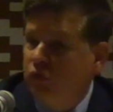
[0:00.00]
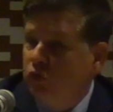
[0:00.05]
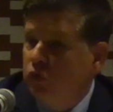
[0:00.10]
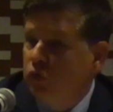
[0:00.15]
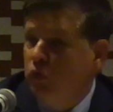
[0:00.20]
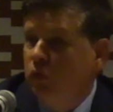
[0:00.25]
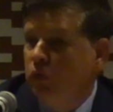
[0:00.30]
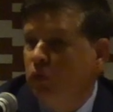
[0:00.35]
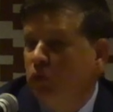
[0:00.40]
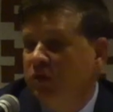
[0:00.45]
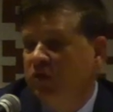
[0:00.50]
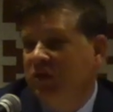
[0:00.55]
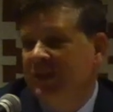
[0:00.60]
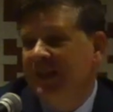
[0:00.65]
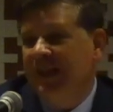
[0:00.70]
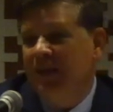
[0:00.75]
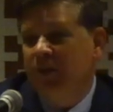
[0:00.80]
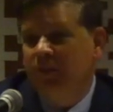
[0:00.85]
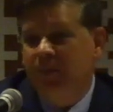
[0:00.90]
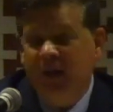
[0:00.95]
school, and she
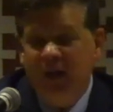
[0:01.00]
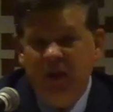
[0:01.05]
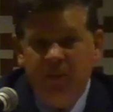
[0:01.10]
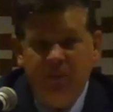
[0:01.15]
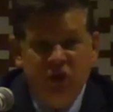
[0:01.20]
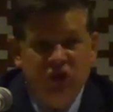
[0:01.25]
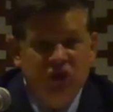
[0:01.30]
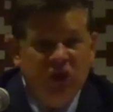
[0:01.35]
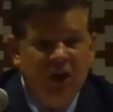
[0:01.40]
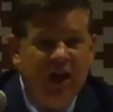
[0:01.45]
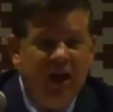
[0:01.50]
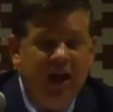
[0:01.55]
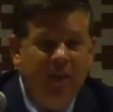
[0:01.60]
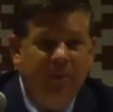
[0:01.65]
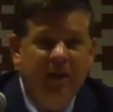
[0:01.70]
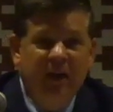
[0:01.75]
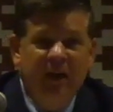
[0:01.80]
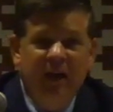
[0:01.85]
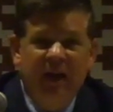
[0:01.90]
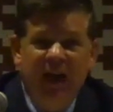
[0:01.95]
had to pick up a
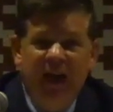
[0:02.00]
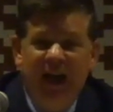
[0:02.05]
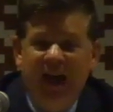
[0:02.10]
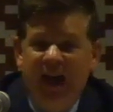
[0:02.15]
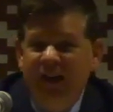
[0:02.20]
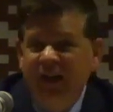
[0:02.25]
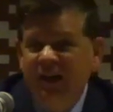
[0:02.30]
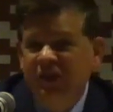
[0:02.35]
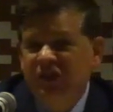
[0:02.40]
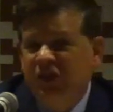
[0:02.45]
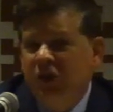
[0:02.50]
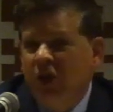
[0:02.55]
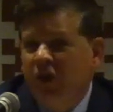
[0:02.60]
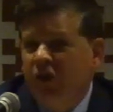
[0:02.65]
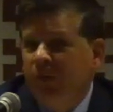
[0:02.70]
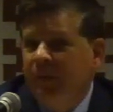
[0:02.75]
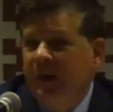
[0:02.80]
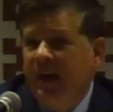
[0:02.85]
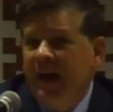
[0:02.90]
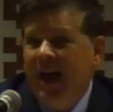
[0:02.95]
job. And then she
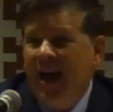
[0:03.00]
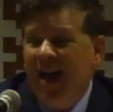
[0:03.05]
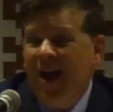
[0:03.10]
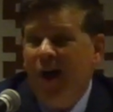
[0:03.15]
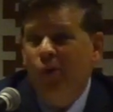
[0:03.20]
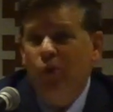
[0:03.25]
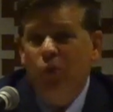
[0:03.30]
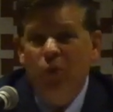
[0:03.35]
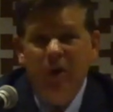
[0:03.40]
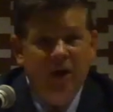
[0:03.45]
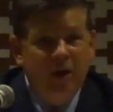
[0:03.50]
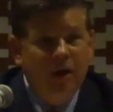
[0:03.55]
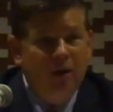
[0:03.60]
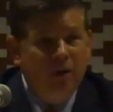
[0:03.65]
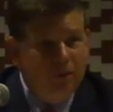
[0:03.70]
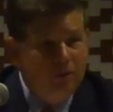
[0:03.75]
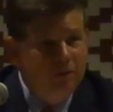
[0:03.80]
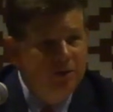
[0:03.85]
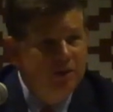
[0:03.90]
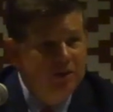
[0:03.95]
talked about how
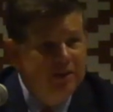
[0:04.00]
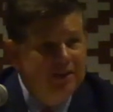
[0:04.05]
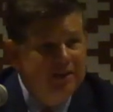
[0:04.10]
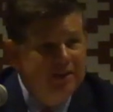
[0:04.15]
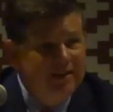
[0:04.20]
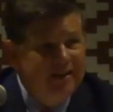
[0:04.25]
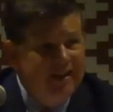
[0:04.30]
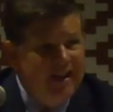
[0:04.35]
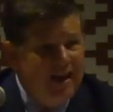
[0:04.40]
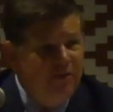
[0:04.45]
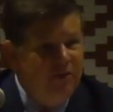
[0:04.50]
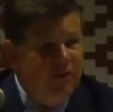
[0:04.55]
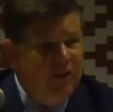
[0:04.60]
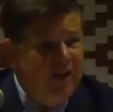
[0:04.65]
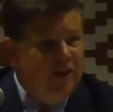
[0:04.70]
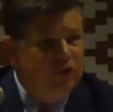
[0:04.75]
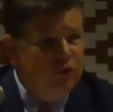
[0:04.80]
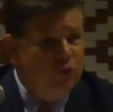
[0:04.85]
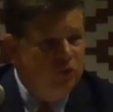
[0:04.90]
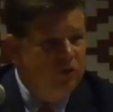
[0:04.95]
well
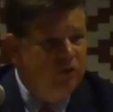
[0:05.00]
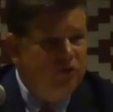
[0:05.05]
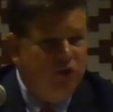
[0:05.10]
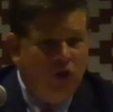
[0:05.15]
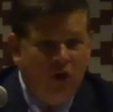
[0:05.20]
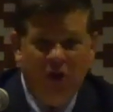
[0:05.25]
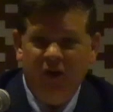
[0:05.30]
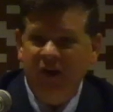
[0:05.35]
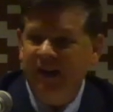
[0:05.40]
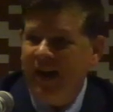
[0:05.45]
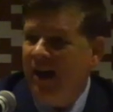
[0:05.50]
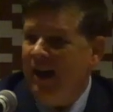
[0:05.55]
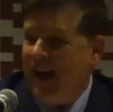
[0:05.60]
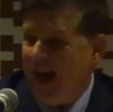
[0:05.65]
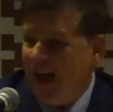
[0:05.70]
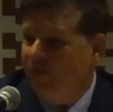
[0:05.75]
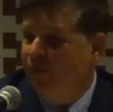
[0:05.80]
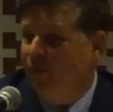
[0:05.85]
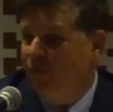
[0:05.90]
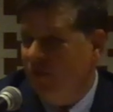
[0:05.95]
everything sort of turned out
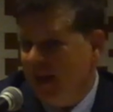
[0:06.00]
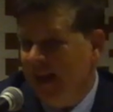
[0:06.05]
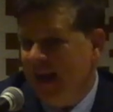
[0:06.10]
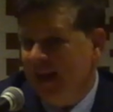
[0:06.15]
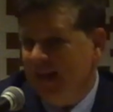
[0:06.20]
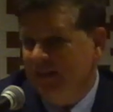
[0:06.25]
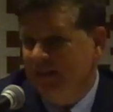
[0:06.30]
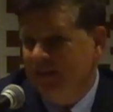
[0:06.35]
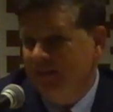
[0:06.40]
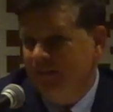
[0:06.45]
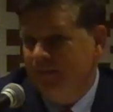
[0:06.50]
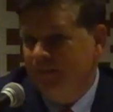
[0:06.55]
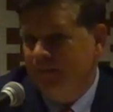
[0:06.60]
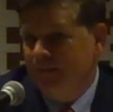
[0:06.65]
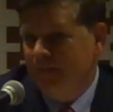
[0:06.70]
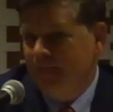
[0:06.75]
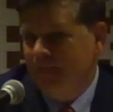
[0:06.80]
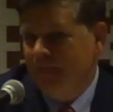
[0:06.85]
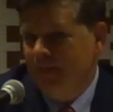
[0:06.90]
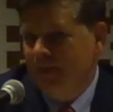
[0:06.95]
after that.
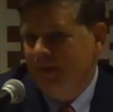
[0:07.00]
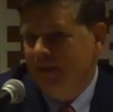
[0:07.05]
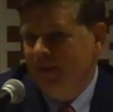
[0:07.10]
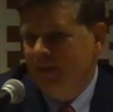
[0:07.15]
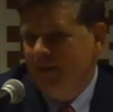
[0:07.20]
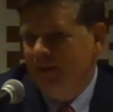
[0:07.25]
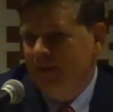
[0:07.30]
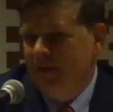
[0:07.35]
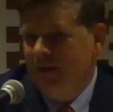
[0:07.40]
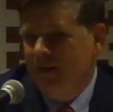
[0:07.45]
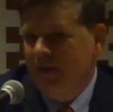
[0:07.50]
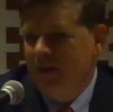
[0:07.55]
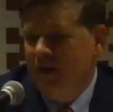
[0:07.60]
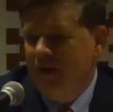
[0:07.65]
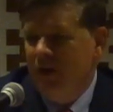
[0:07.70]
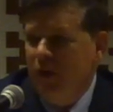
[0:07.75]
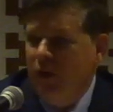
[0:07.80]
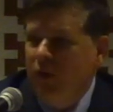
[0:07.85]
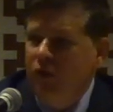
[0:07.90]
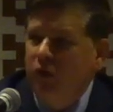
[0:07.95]

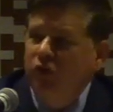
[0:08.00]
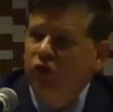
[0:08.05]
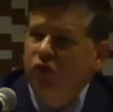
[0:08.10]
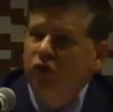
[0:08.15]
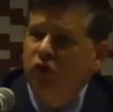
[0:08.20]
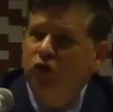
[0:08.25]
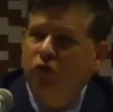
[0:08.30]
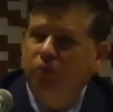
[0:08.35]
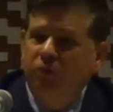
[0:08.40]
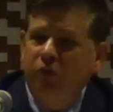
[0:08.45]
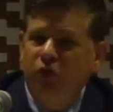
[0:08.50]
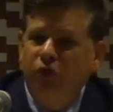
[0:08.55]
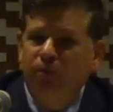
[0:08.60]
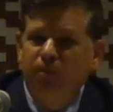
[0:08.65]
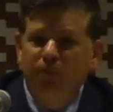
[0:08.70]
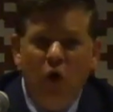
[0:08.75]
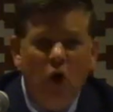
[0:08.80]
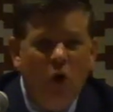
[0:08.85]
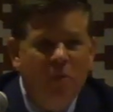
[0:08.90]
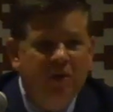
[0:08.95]
You know, those are those
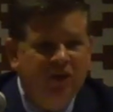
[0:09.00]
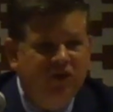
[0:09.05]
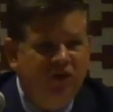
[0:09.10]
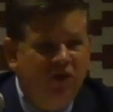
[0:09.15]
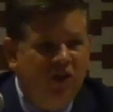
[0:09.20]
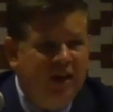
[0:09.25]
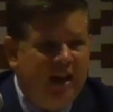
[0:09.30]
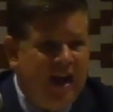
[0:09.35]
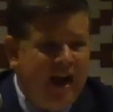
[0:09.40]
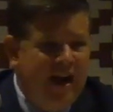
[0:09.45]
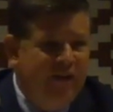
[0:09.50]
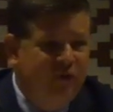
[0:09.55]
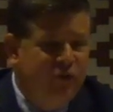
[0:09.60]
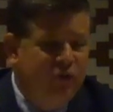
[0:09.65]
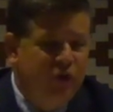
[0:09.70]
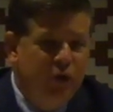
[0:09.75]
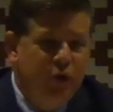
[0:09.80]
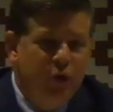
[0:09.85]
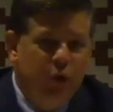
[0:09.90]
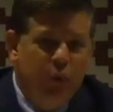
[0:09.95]
moments in our
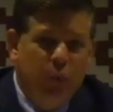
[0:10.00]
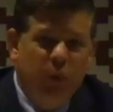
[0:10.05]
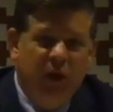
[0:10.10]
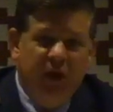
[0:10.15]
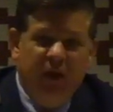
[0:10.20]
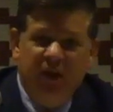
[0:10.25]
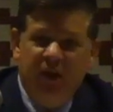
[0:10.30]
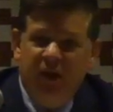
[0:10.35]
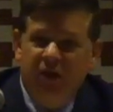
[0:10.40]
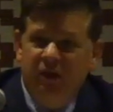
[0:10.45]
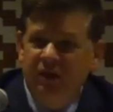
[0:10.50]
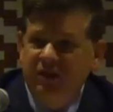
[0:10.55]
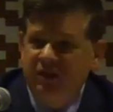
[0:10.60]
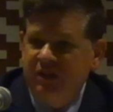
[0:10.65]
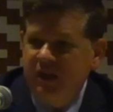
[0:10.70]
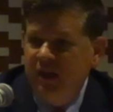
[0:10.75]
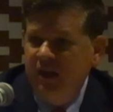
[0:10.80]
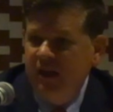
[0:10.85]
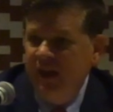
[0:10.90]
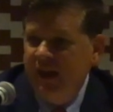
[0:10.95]
lives when there is
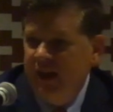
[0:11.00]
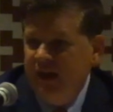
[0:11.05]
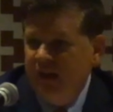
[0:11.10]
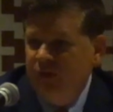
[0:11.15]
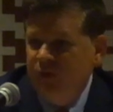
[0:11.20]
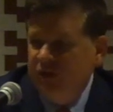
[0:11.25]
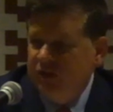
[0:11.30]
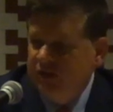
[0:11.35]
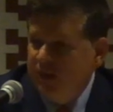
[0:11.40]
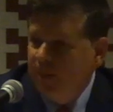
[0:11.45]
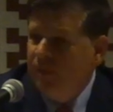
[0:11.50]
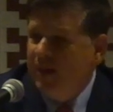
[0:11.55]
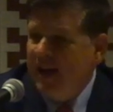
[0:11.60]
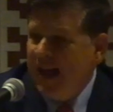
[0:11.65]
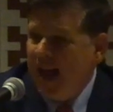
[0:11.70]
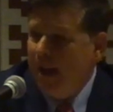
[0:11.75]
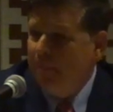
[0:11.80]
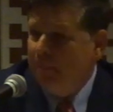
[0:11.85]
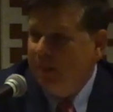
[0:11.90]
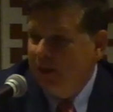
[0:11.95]
where something
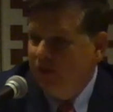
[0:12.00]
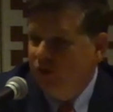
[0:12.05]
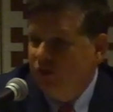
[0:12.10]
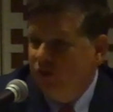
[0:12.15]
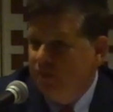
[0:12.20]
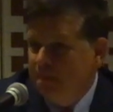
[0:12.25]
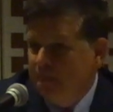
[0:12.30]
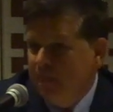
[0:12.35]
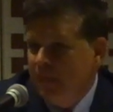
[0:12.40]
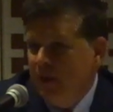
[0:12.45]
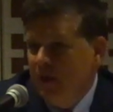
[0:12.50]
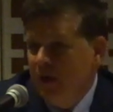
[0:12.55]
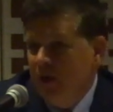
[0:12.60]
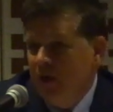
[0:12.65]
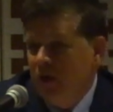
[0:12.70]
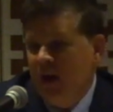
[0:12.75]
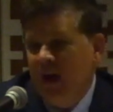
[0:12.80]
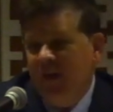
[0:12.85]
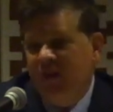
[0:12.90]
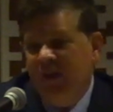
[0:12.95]
happens.
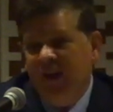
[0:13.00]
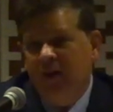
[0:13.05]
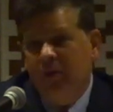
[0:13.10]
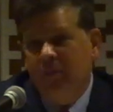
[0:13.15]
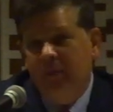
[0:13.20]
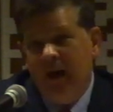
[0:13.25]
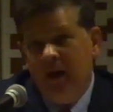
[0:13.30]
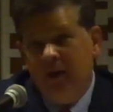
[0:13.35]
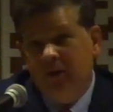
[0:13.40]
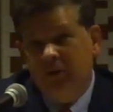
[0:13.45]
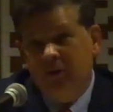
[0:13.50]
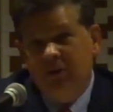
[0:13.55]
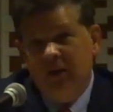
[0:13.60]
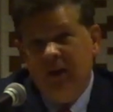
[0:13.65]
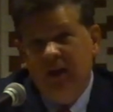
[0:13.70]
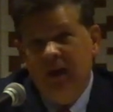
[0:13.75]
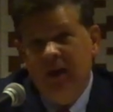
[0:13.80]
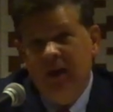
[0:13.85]
You know, I think about